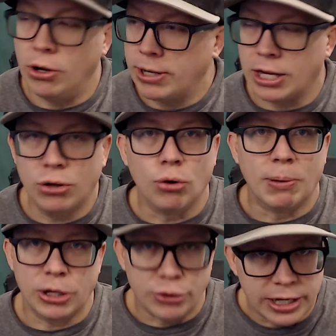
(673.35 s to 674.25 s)
Okay, cool,
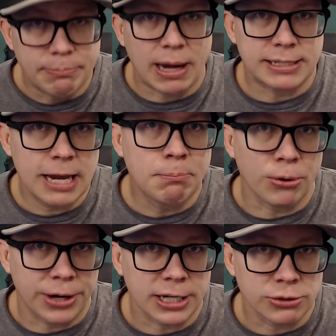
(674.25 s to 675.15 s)
but you did buy
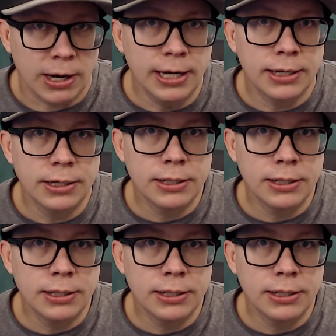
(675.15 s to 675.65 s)
skateboard decks, right?